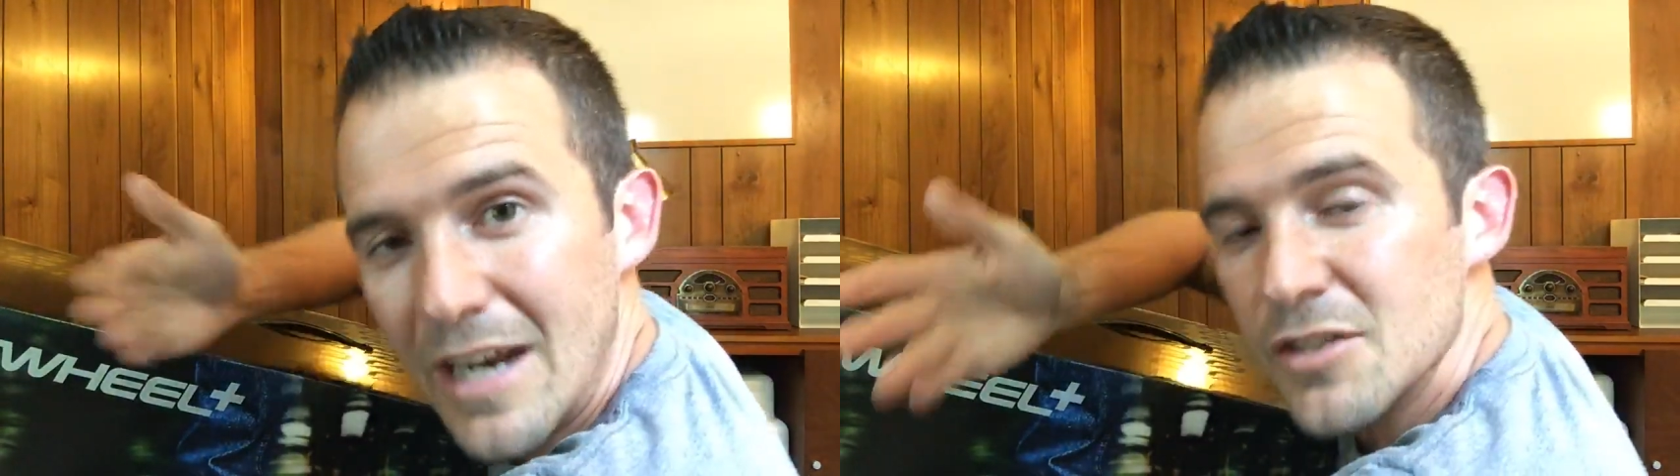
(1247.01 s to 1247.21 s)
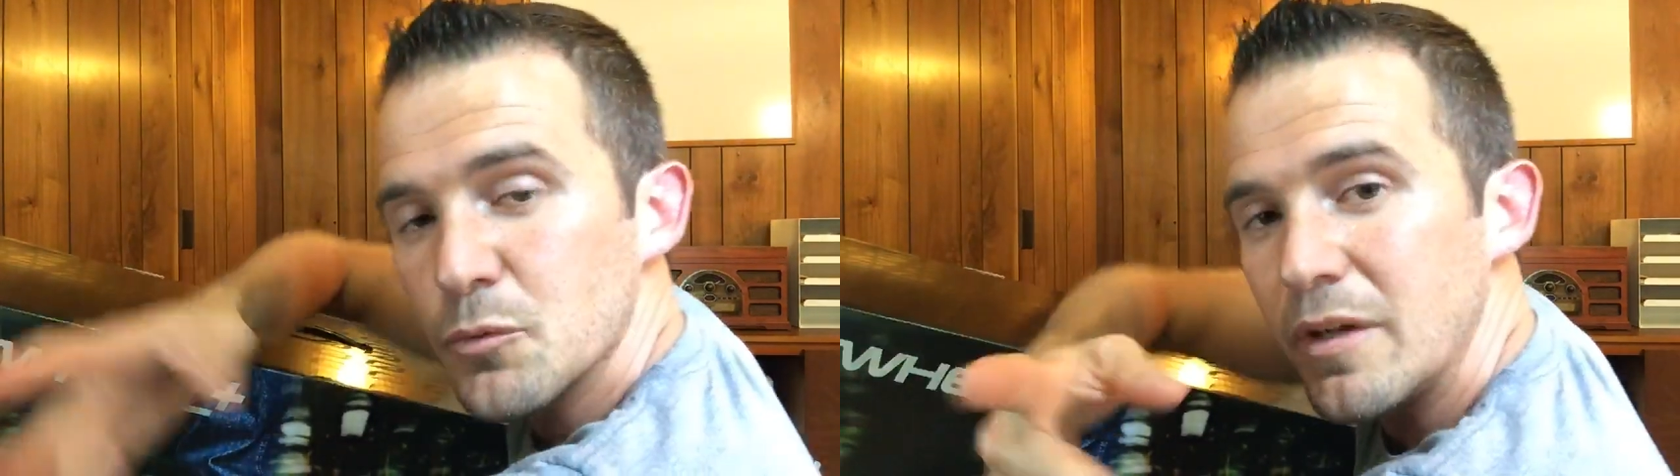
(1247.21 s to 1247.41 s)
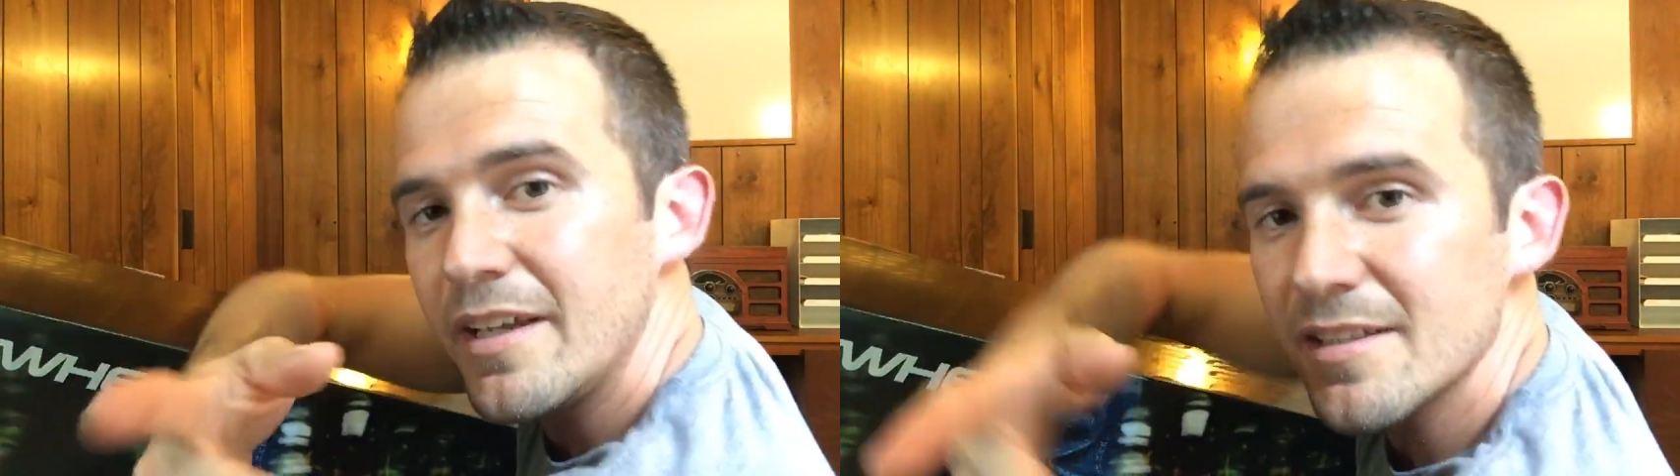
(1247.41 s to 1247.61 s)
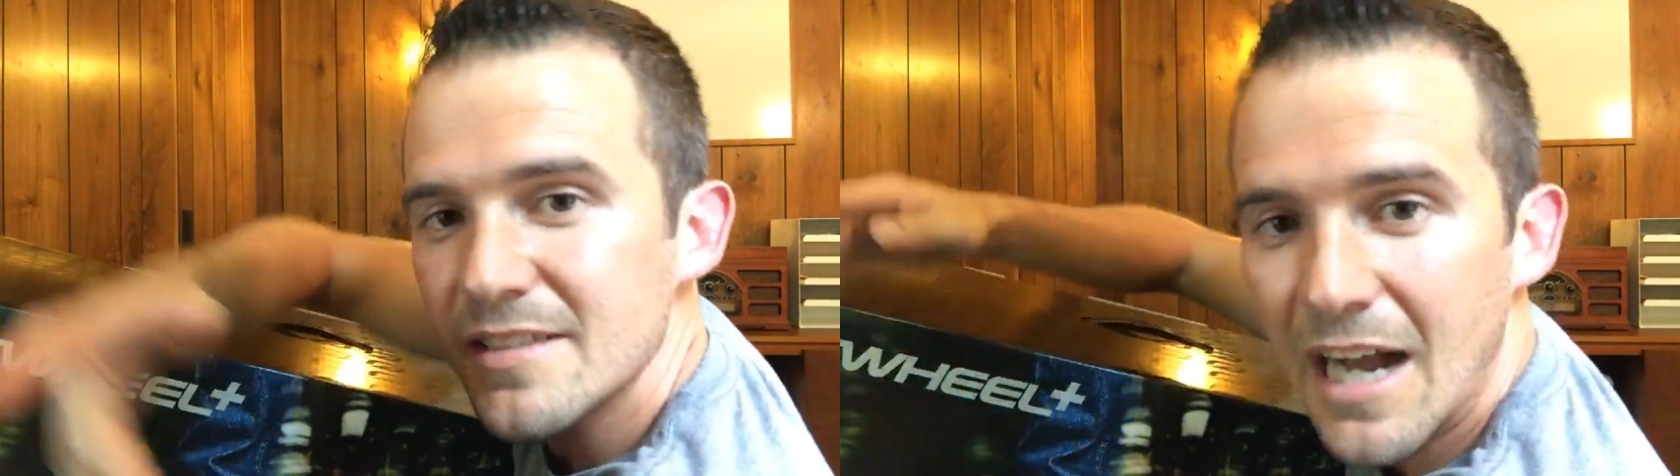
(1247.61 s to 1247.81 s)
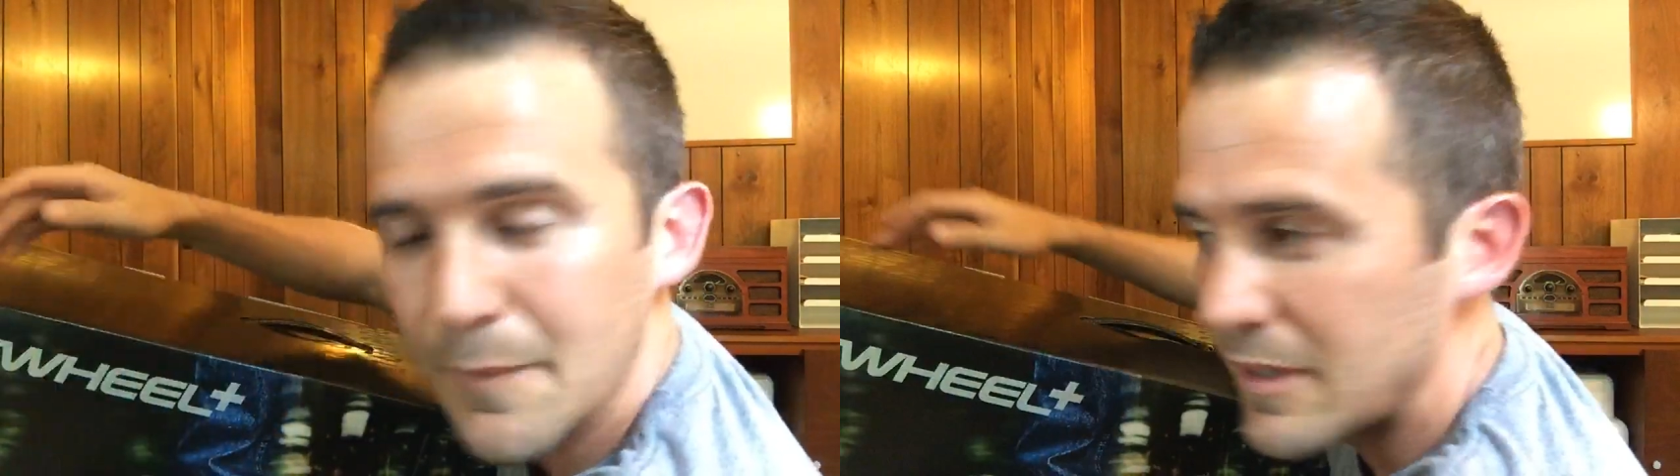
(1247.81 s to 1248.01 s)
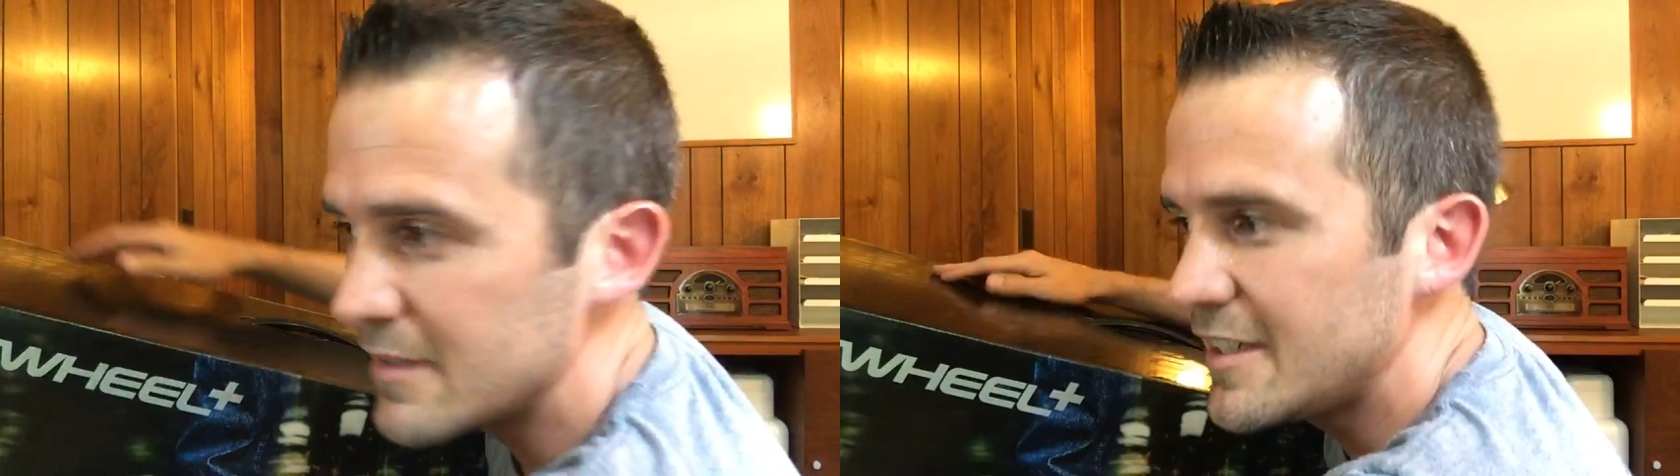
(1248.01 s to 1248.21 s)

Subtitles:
guys read his comments.